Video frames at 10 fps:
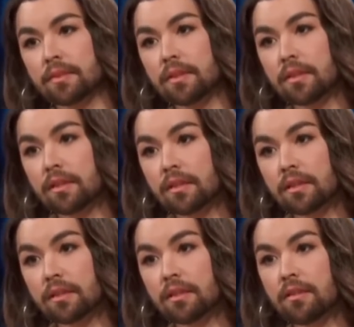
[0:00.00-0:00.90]
human female.
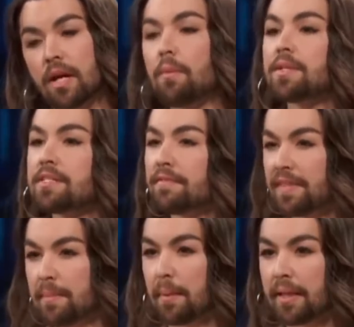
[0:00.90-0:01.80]
And what does a
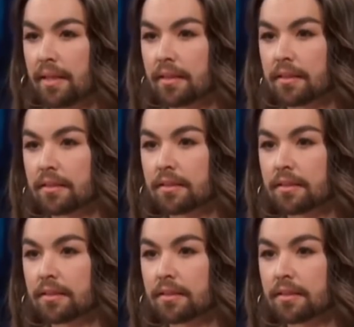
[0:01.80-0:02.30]
female mean?